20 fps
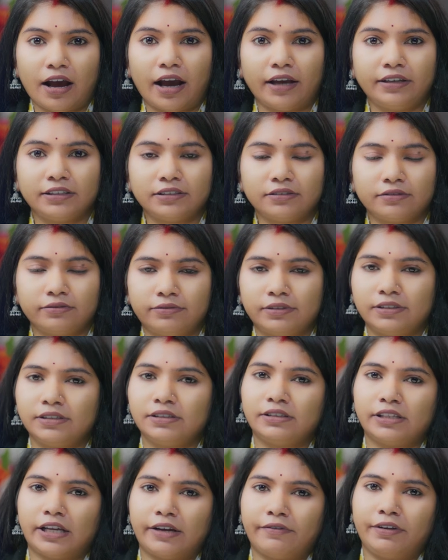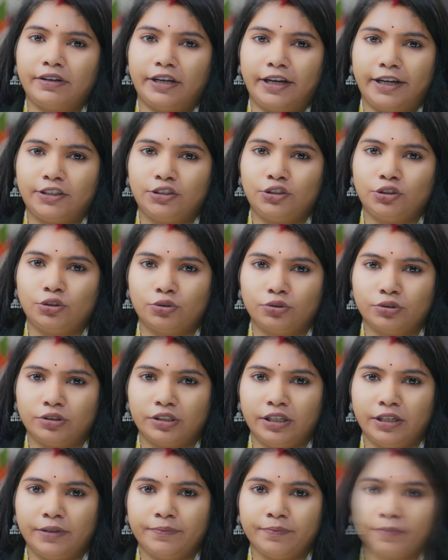IS 17803.